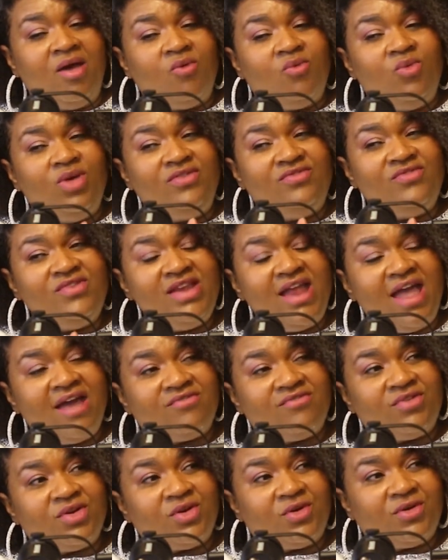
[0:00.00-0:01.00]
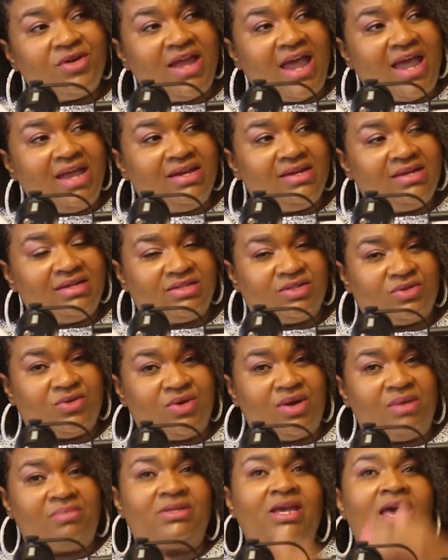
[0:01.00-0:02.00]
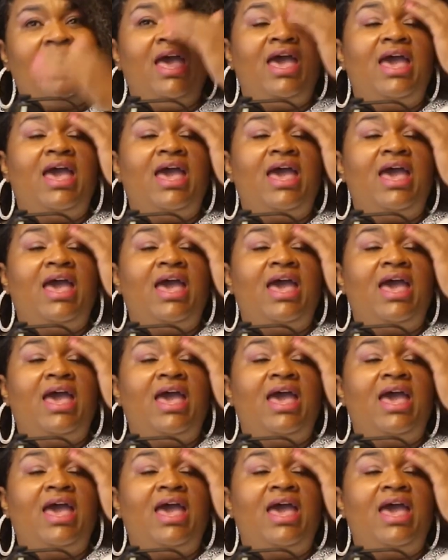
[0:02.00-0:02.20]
We've never created a script.